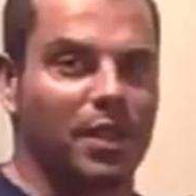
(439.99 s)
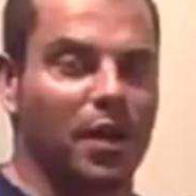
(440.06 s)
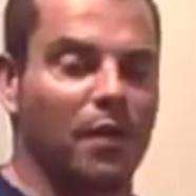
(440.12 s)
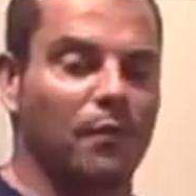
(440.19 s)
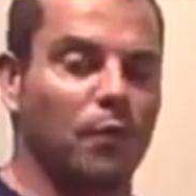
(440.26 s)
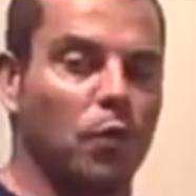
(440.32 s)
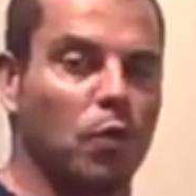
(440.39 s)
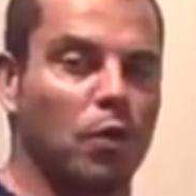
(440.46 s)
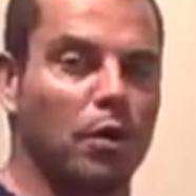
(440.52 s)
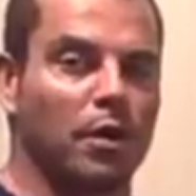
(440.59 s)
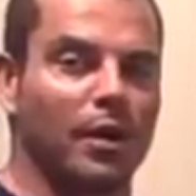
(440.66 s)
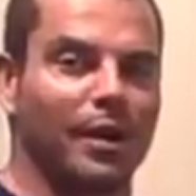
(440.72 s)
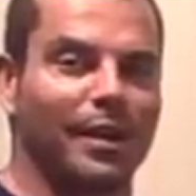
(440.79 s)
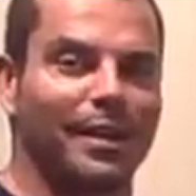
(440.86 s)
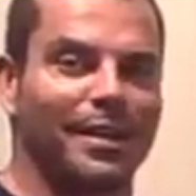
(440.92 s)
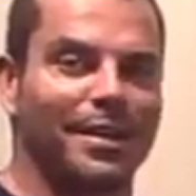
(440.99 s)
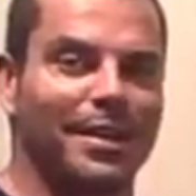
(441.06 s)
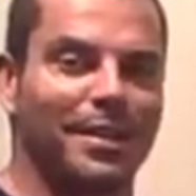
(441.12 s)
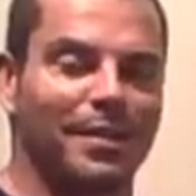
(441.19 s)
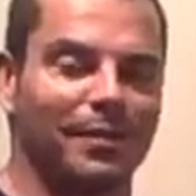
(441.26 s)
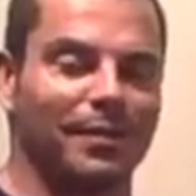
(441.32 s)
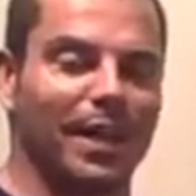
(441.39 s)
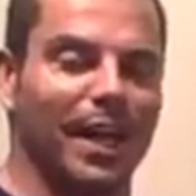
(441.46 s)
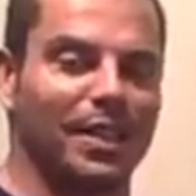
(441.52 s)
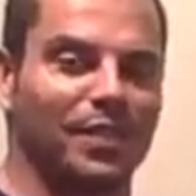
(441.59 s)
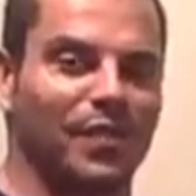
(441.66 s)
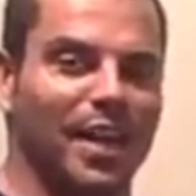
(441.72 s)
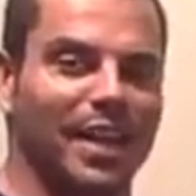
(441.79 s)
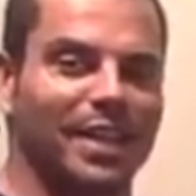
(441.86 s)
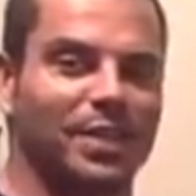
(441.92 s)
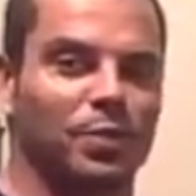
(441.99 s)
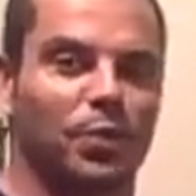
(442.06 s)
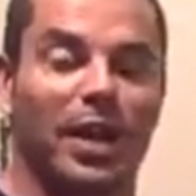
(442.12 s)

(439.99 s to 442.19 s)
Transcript: for Las Vegas.